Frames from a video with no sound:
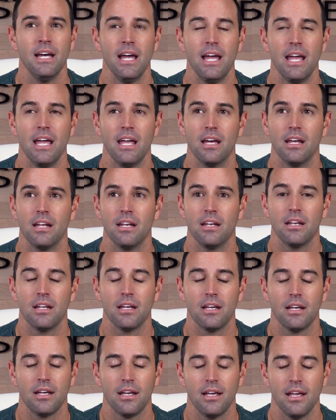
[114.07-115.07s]

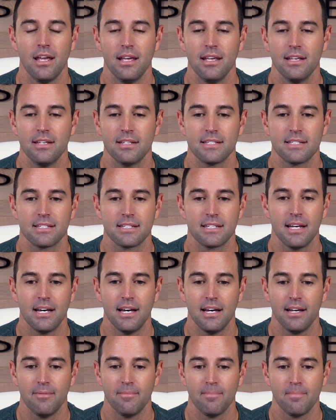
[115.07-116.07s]
And his
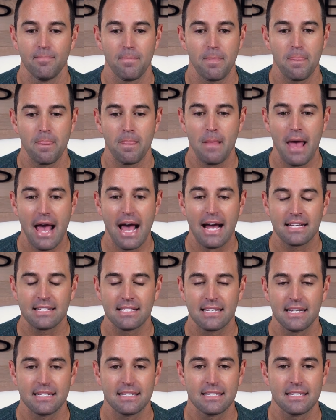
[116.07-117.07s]
uh,
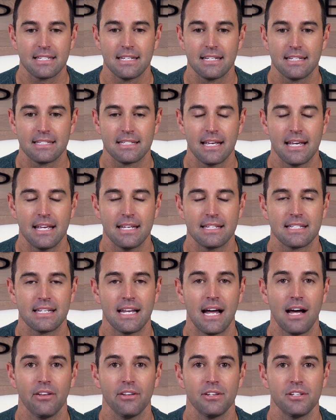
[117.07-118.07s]
access to, to his
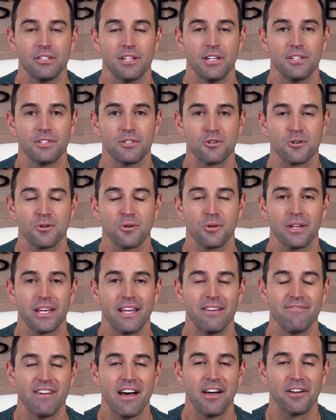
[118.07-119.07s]
knowledge is truly
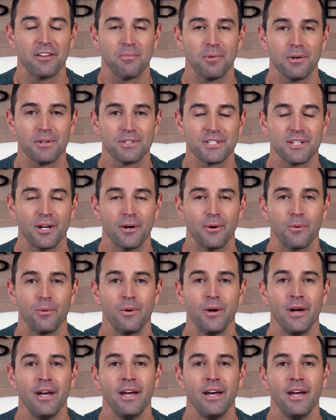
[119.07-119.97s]
invaluable. So,